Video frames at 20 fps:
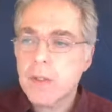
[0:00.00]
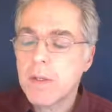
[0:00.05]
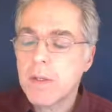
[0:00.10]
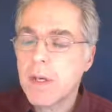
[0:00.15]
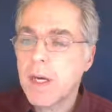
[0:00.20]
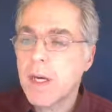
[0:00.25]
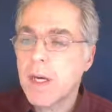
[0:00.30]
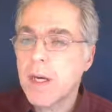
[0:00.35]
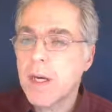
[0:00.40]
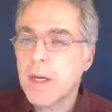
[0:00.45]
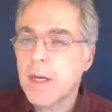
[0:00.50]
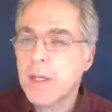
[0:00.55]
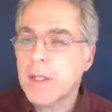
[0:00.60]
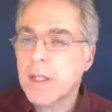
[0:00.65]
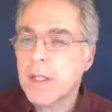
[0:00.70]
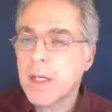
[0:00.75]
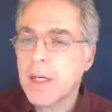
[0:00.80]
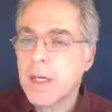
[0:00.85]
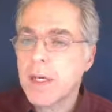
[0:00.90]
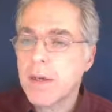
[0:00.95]
and
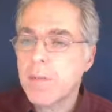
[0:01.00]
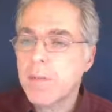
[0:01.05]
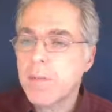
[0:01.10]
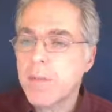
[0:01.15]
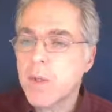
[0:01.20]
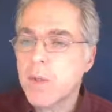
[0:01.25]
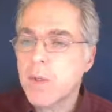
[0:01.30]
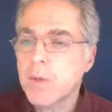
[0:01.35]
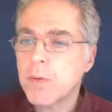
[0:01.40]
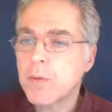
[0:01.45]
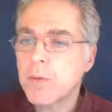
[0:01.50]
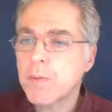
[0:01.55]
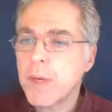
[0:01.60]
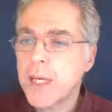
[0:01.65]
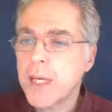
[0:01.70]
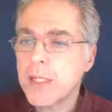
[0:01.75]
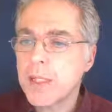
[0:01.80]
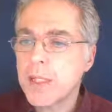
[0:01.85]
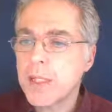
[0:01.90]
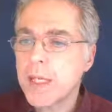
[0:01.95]
you
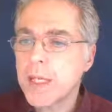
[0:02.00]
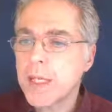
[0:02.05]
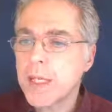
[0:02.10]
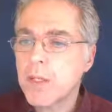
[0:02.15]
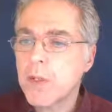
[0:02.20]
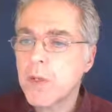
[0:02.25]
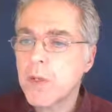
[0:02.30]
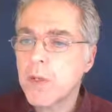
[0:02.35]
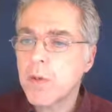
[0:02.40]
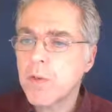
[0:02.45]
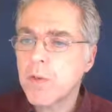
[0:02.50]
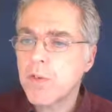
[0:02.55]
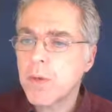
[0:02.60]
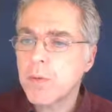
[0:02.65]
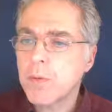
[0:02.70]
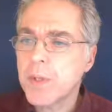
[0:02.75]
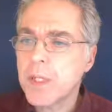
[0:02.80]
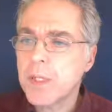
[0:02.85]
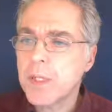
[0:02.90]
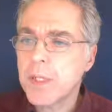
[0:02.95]
basically can conclude from
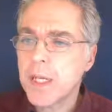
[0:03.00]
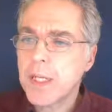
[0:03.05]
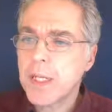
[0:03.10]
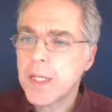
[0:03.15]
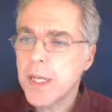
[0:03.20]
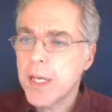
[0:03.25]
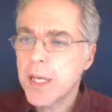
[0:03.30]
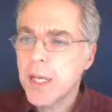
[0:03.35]
this that